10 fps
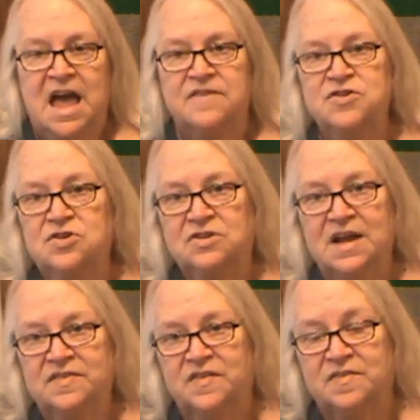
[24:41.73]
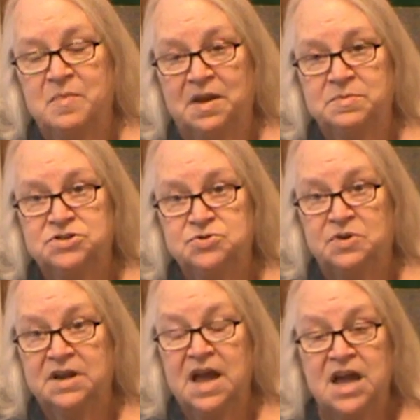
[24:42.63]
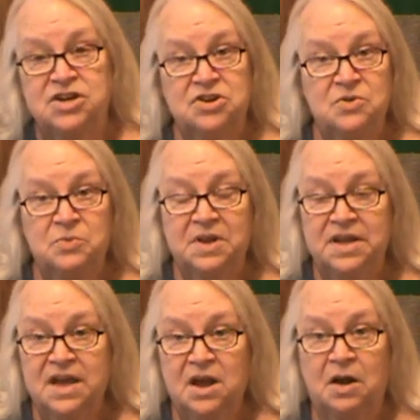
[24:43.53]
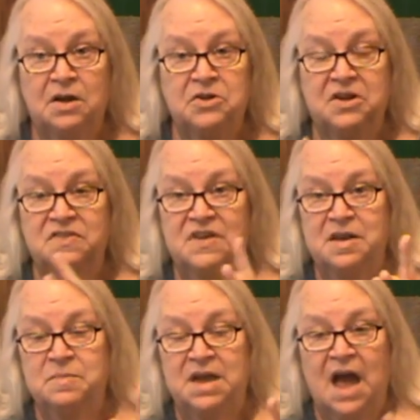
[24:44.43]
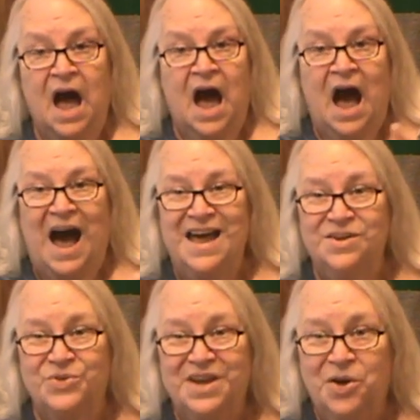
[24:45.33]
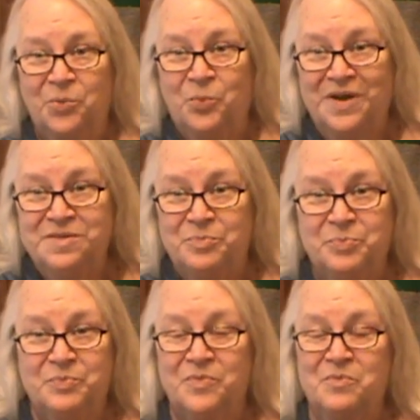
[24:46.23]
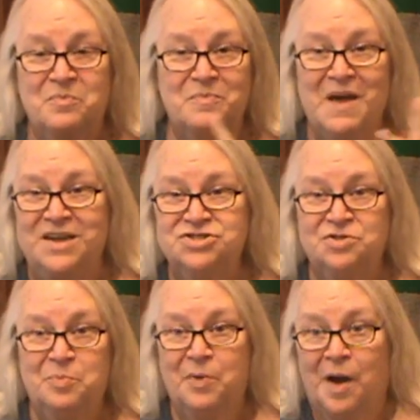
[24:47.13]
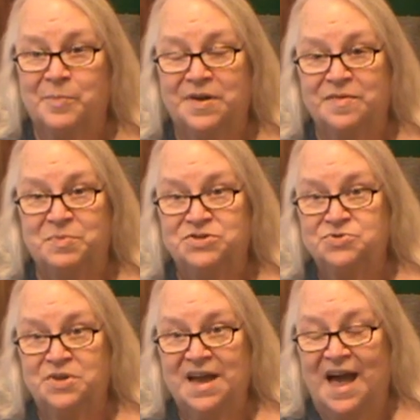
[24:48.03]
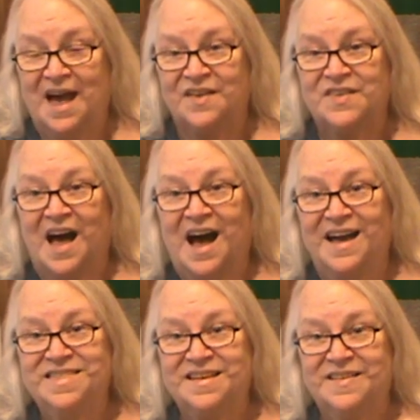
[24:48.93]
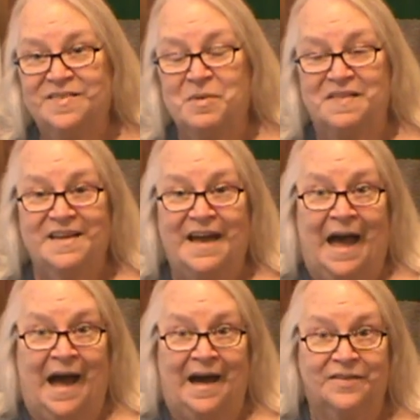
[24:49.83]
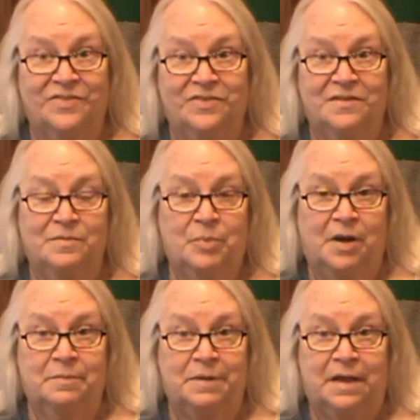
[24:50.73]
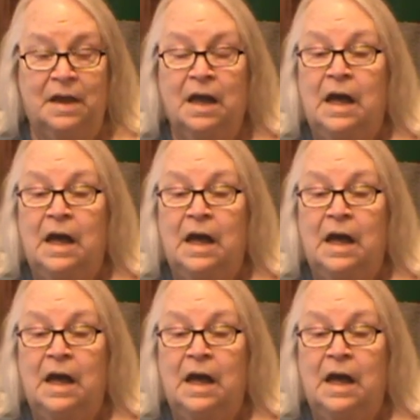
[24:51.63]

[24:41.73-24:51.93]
If you don't like the smell of patchouli and you don't really care, you can say to me, I don't care what magical properties patchouli has. I think it smells like ass. Pardon me